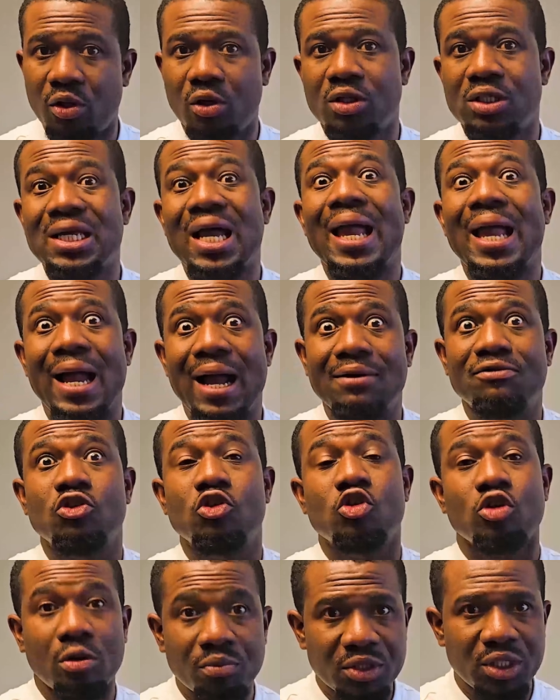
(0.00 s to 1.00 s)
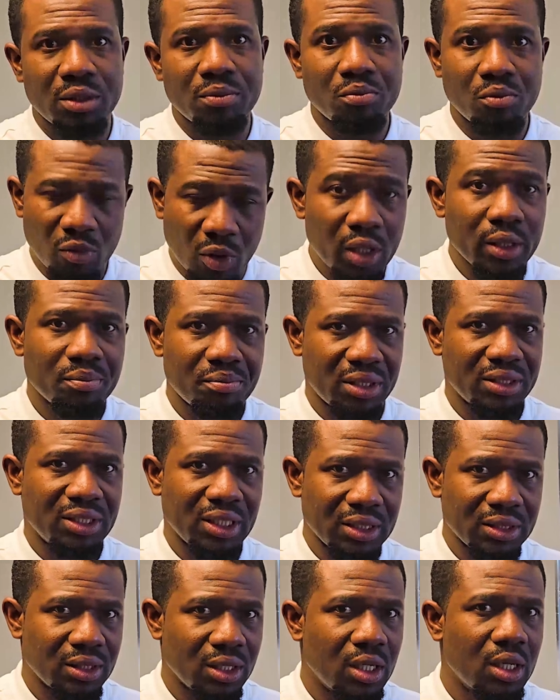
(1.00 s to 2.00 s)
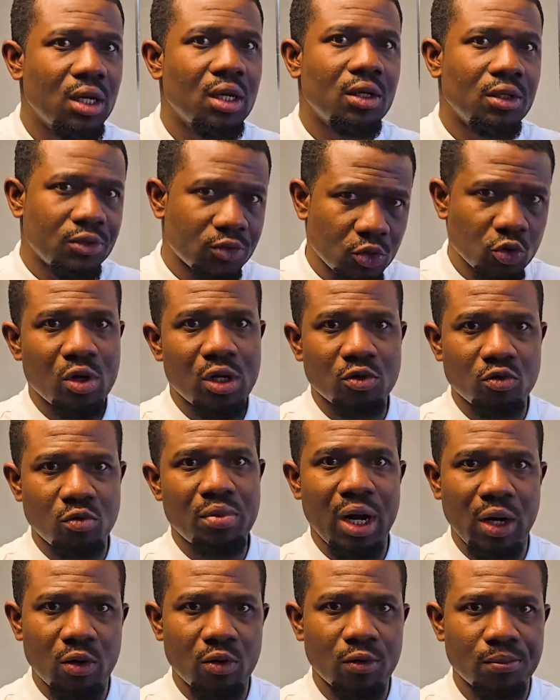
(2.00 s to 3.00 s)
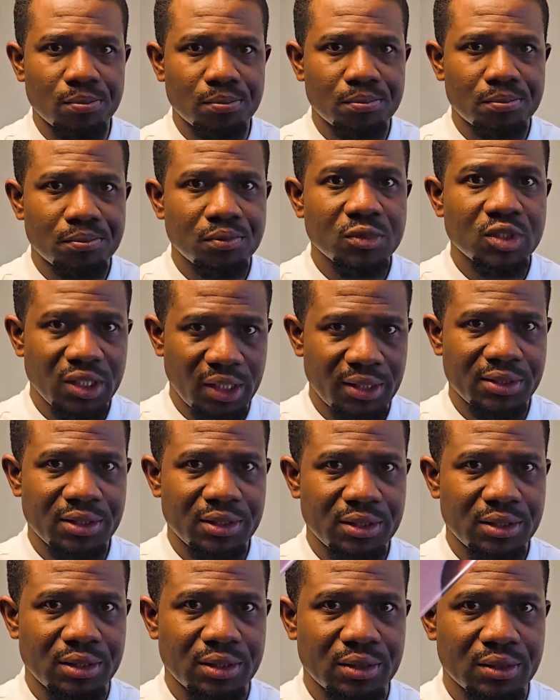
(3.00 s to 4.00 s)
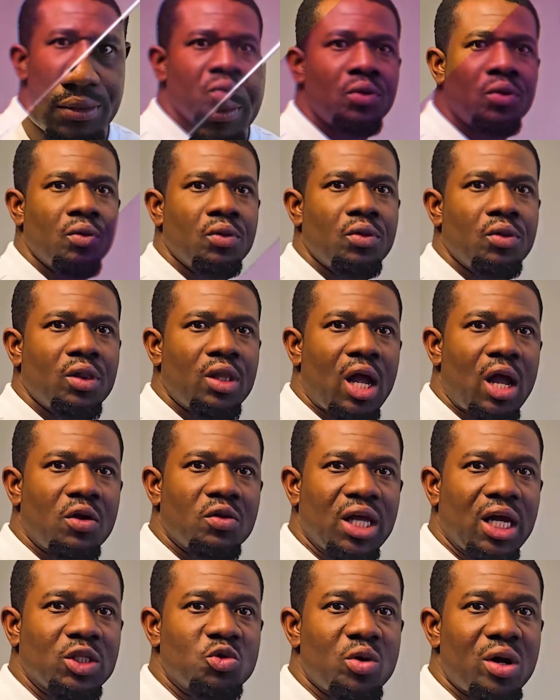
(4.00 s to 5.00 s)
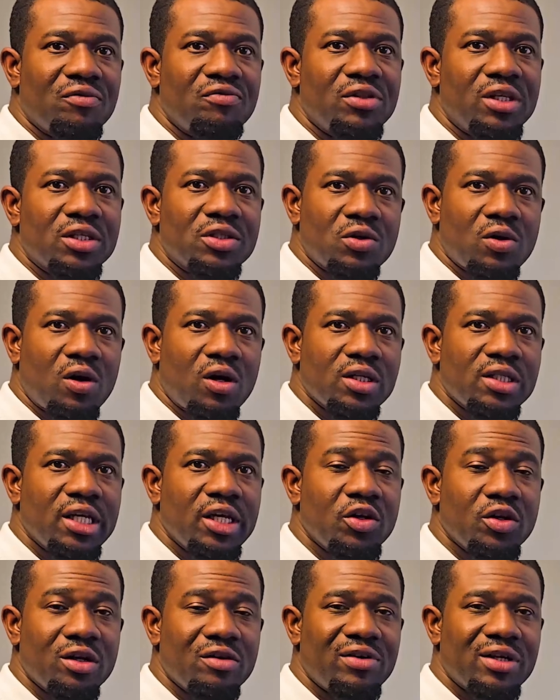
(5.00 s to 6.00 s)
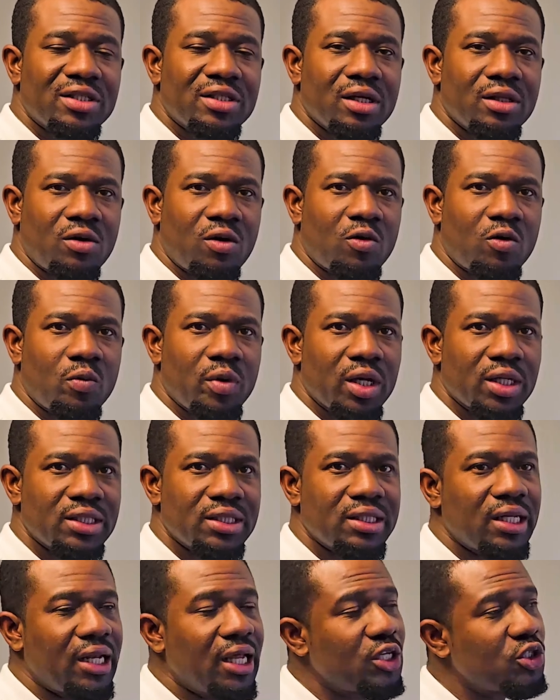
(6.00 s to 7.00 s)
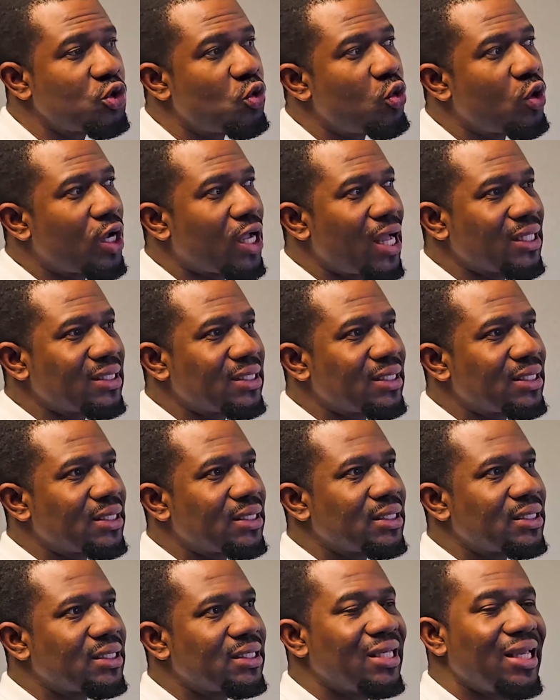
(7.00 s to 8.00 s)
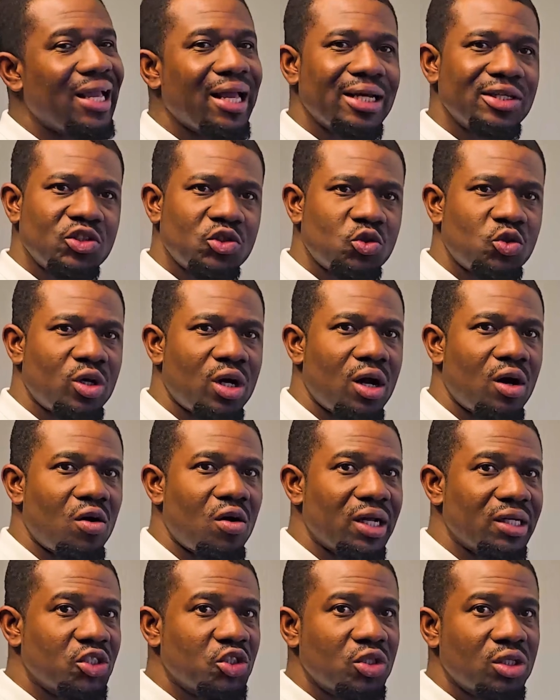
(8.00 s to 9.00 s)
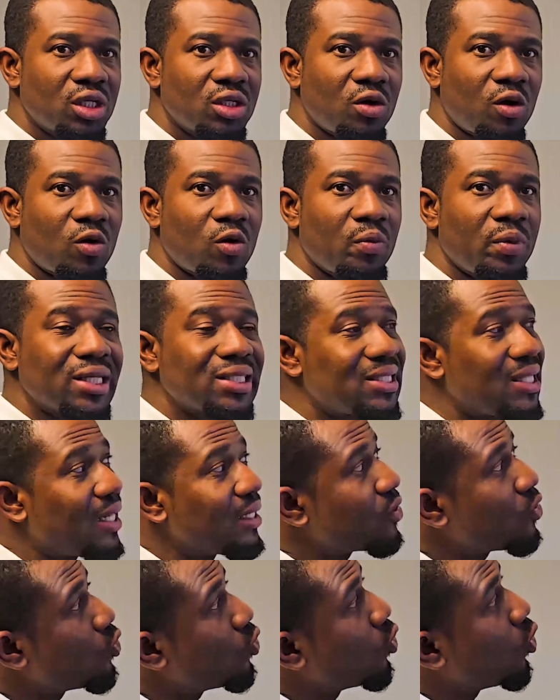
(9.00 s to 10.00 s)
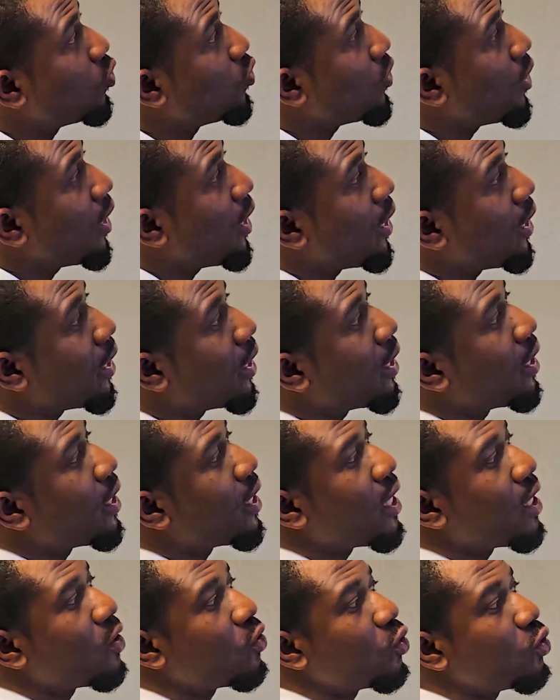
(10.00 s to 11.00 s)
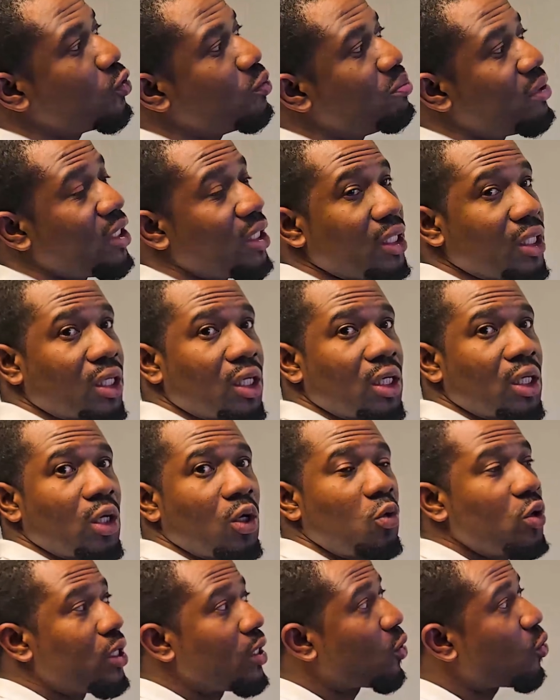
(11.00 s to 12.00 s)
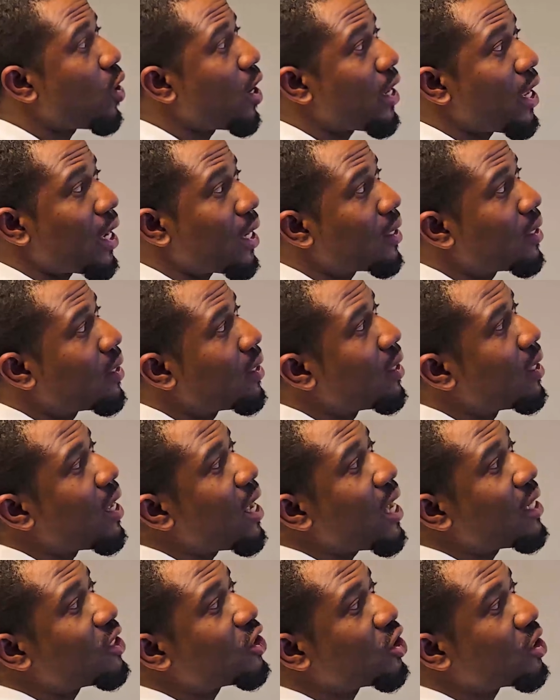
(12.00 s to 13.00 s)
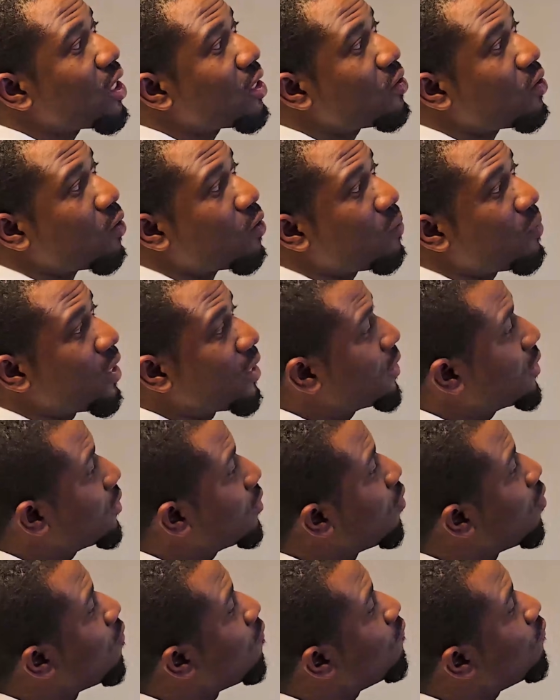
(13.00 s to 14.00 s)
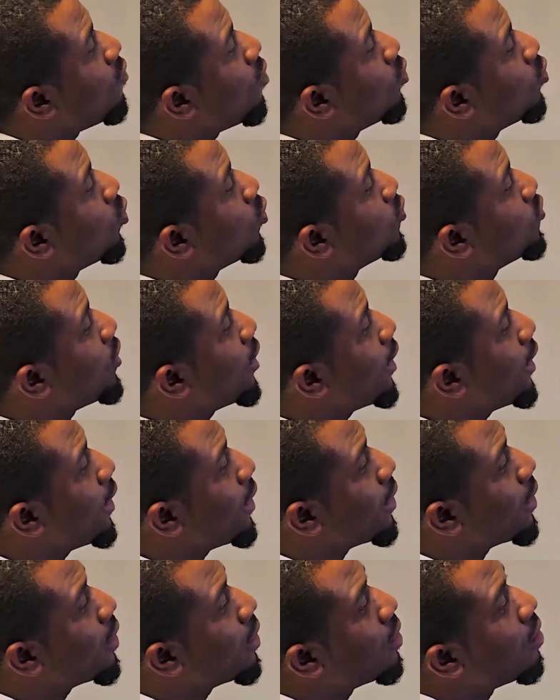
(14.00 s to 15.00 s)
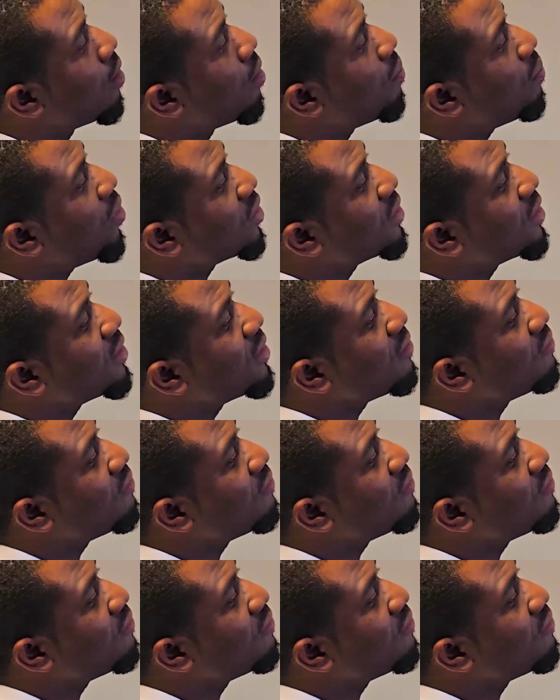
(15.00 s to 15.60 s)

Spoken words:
I have something more important to go and do back home. Yes. Now that we have discussed the universal documents, let's look at the extra or additional documents that Road A and Road B will require. Additional documents. For Road A, positive